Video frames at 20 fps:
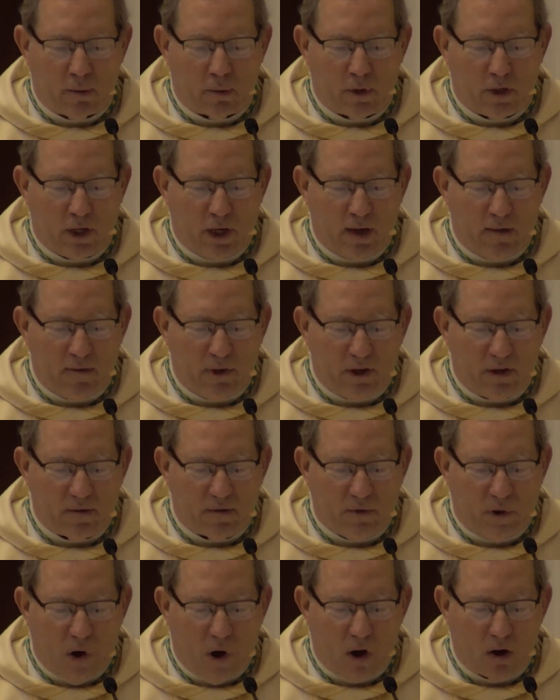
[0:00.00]
when evening
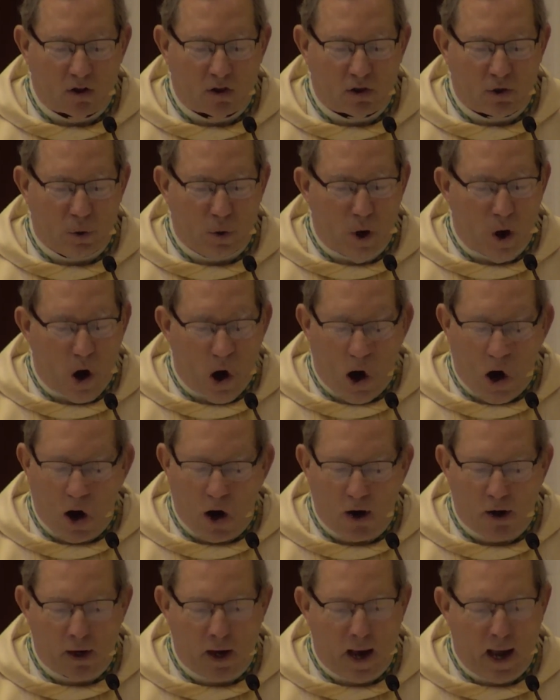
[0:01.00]
falls so
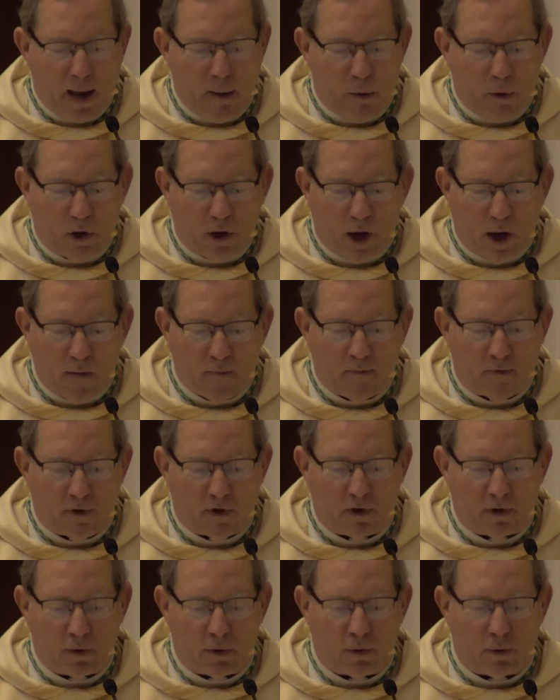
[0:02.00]
hard, I will
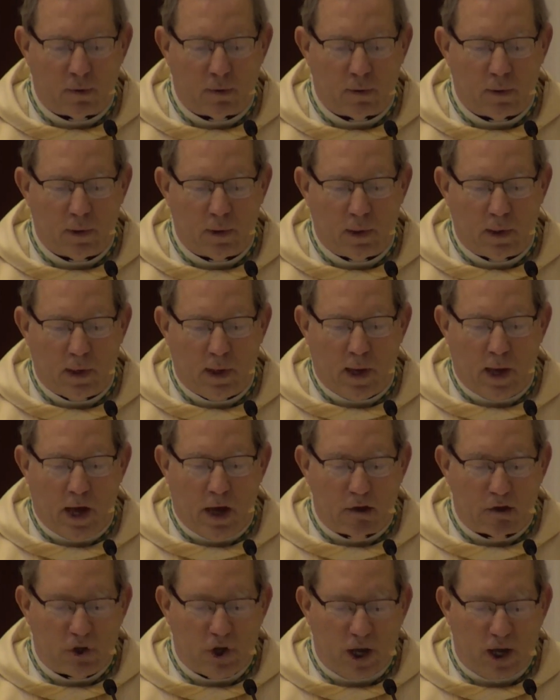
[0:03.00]
comfort you.
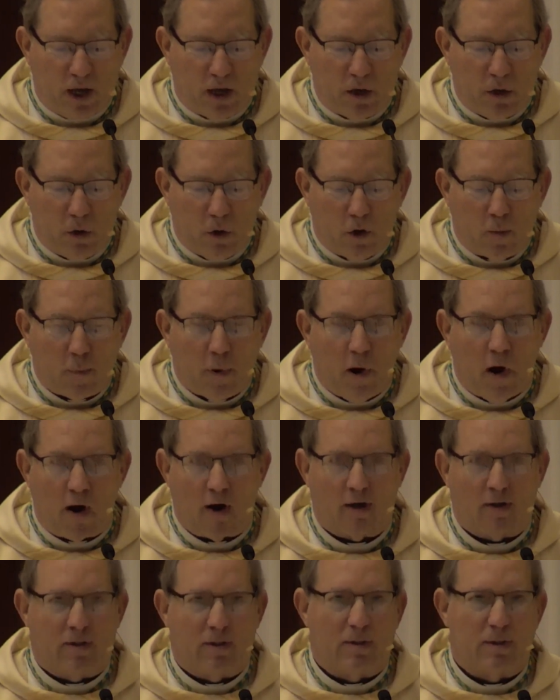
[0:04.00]
I'll take your
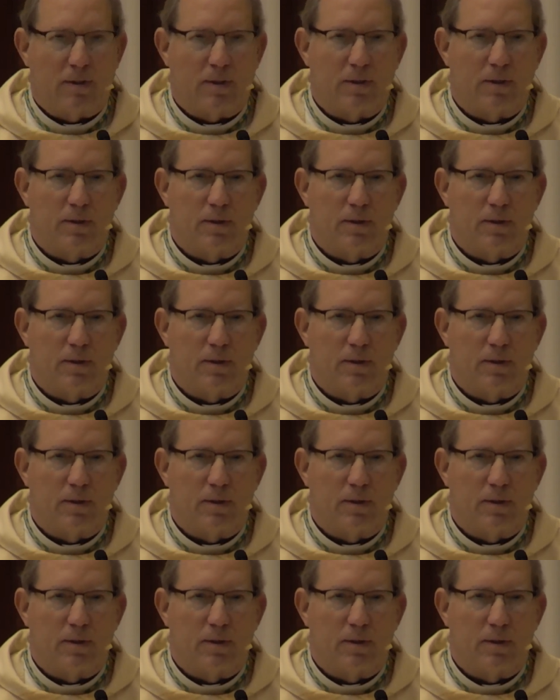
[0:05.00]
part.